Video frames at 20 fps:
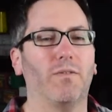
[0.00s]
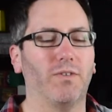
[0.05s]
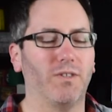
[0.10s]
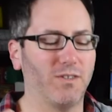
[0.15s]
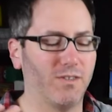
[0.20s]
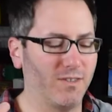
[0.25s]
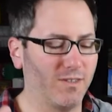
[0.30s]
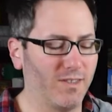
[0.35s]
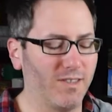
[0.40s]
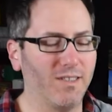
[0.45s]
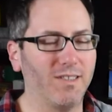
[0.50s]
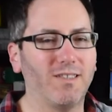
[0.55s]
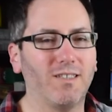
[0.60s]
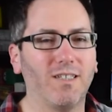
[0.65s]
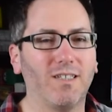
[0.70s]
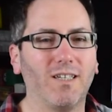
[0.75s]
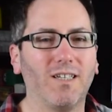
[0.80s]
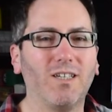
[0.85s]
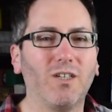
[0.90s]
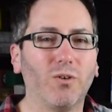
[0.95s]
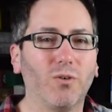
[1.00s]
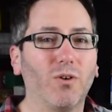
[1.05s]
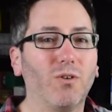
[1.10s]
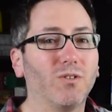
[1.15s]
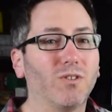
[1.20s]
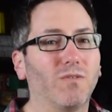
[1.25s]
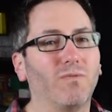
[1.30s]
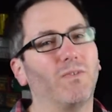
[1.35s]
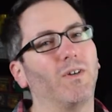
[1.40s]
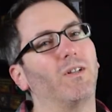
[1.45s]
these DC heroes
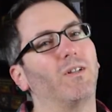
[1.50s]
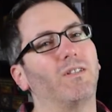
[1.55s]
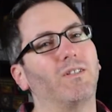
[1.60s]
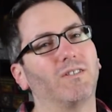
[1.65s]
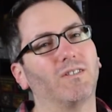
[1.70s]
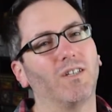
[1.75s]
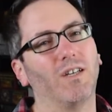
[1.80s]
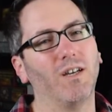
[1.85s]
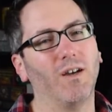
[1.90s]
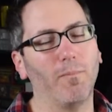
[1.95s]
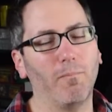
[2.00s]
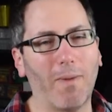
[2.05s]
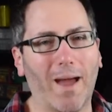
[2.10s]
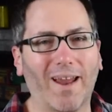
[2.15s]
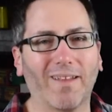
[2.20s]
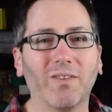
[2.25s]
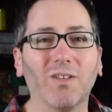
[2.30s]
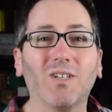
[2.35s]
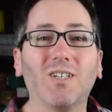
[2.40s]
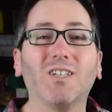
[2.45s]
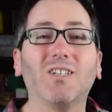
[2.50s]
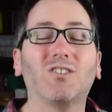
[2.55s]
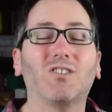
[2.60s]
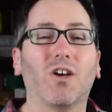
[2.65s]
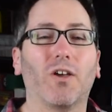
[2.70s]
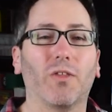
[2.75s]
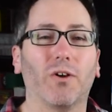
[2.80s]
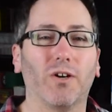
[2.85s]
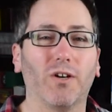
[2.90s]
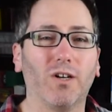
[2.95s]
and villains battling each
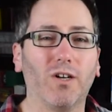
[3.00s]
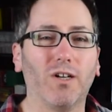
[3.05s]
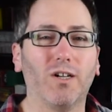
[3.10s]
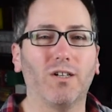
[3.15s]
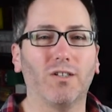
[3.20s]
other